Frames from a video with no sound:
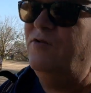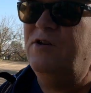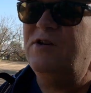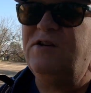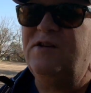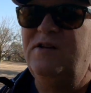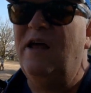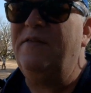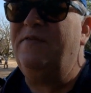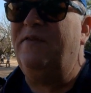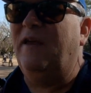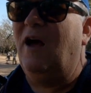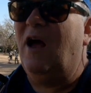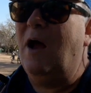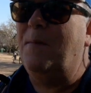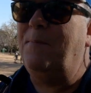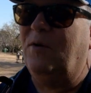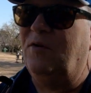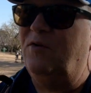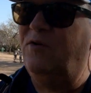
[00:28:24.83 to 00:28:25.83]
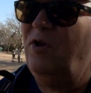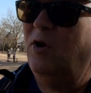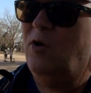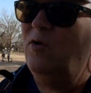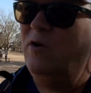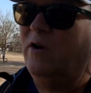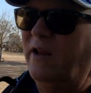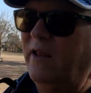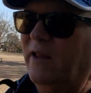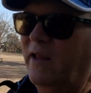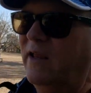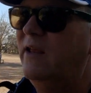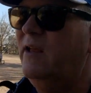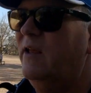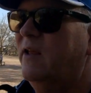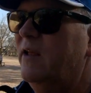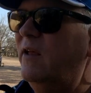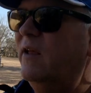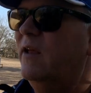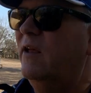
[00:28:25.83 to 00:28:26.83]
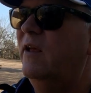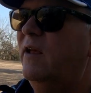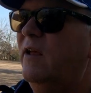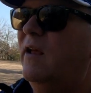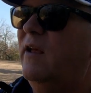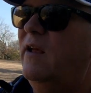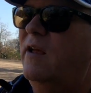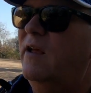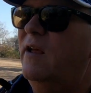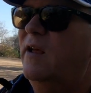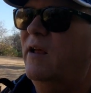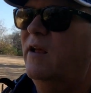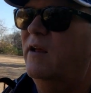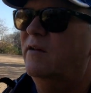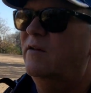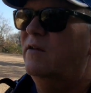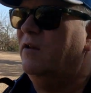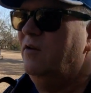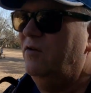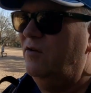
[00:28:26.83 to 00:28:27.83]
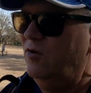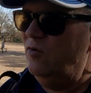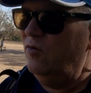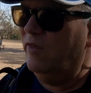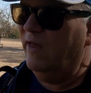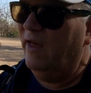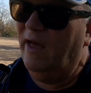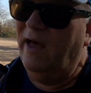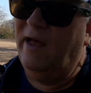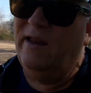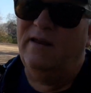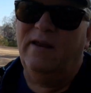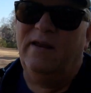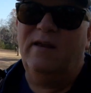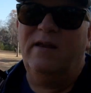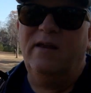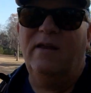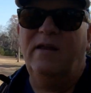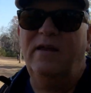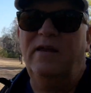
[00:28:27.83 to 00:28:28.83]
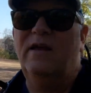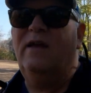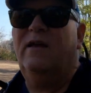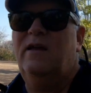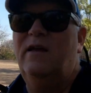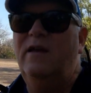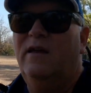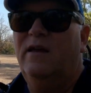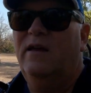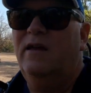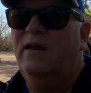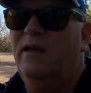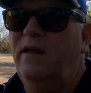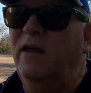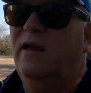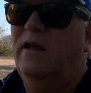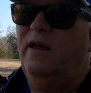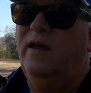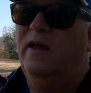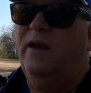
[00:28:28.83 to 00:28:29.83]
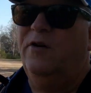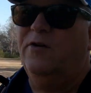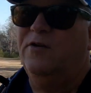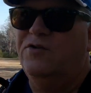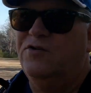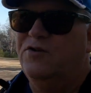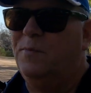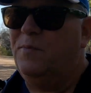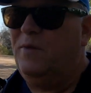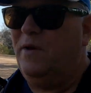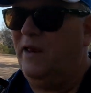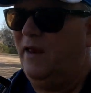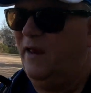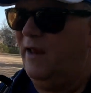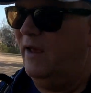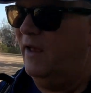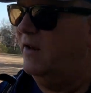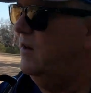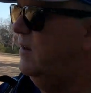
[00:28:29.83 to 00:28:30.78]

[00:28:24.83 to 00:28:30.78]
not the opportunity to do that here in Japan